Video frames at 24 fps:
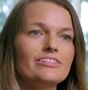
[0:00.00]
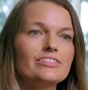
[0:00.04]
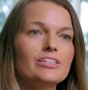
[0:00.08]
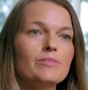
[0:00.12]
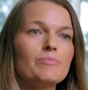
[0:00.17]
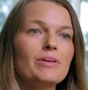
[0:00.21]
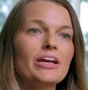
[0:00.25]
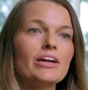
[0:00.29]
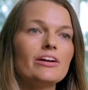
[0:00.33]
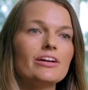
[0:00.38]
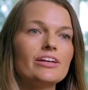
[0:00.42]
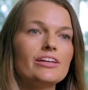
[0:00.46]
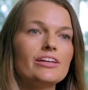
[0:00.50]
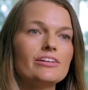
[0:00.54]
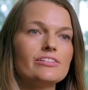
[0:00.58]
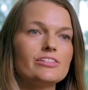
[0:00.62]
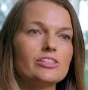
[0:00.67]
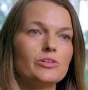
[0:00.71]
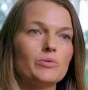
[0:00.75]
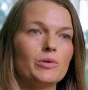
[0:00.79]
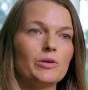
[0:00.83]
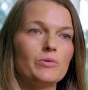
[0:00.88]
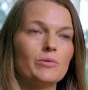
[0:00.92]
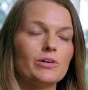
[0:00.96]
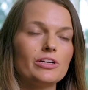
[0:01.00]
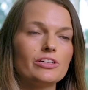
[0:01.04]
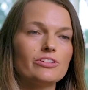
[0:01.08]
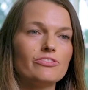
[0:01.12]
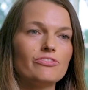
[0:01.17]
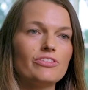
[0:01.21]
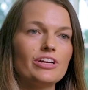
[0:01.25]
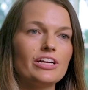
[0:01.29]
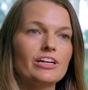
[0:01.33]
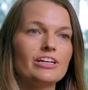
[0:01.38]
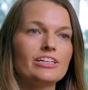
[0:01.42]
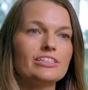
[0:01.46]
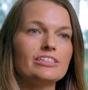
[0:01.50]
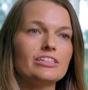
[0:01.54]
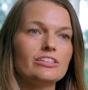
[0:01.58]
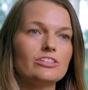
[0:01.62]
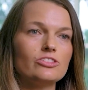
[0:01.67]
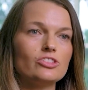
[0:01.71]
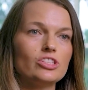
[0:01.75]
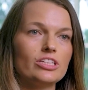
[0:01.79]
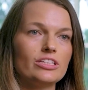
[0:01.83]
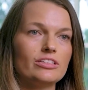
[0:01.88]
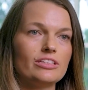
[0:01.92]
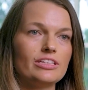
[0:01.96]
Some areas that we worked very
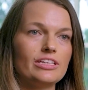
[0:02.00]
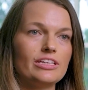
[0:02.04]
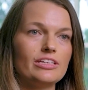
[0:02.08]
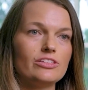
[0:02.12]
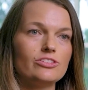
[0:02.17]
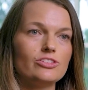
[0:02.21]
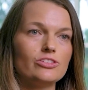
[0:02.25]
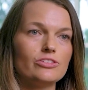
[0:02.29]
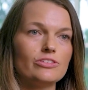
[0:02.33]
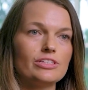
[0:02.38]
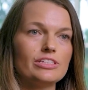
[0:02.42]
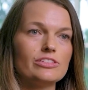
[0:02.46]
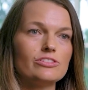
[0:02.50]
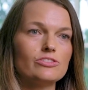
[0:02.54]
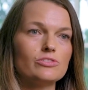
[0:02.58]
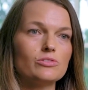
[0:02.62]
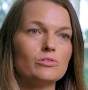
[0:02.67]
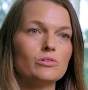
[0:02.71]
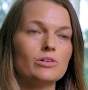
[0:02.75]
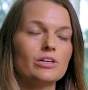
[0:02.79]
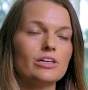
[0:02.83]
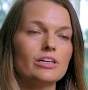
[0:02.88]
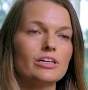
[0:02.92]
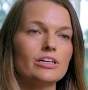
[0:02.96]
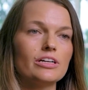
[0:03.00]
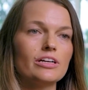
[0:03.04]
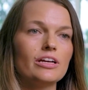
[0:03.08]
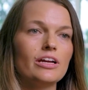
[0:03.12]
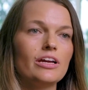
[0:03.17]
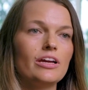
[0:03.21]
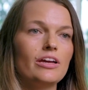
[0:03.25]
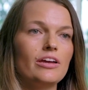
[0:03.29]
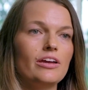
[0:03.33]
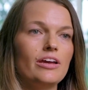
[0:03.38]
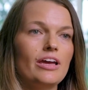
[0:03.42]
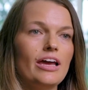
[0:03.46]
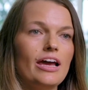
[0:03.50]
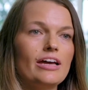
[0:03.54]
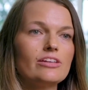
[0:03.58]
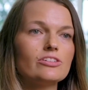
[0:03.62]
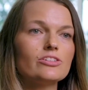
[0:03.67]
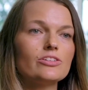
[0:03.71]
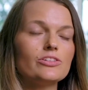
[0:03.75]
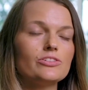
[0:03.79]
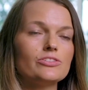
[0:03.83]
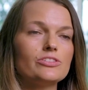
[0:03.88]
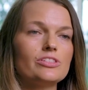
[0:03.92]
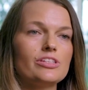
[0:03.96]
diligently to restore as
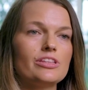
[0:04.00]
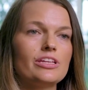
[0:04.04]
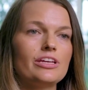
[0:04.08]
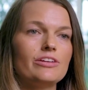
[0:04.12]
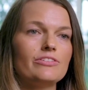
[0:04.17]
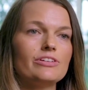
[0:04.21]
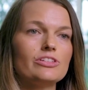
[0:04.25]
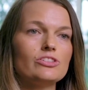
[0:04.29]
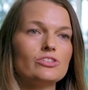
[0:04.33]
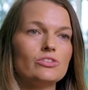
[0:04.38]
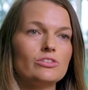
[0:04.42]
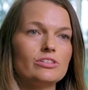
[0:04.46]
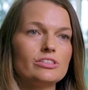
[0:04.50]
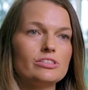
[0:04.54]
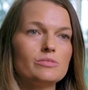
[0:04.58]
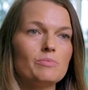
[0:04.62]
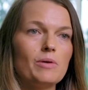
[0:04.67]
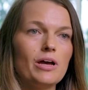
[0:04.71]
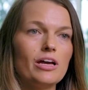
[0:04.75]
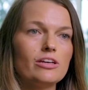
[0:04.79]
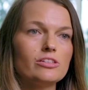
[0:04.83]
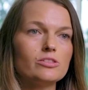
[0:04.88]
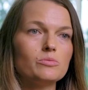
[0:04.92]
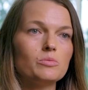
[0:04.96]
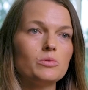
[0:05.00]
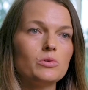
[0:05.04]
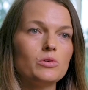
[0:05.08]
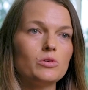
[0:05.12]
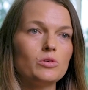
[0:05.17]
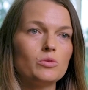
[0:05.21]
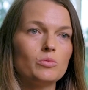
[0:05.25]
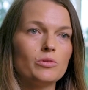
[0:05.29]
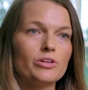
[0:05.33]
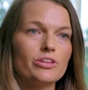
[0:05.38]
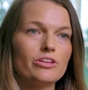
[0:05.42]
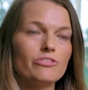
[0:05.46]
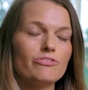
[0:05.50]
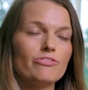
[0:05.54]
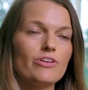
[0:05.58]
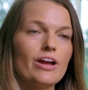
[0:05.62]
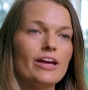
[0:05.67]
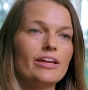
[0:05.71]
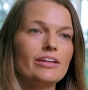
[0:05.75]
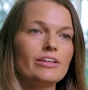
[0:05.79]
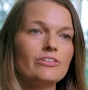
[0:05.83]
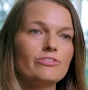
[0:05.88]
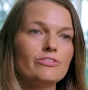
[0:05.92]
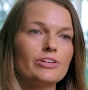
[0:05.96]
close to the original as possible were the
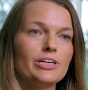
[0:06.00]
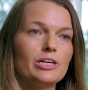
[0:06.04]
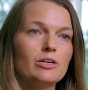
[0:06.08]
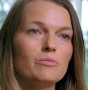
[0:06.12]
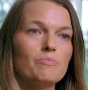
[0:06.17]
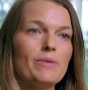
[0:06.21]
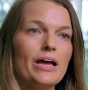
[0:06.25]
front and rear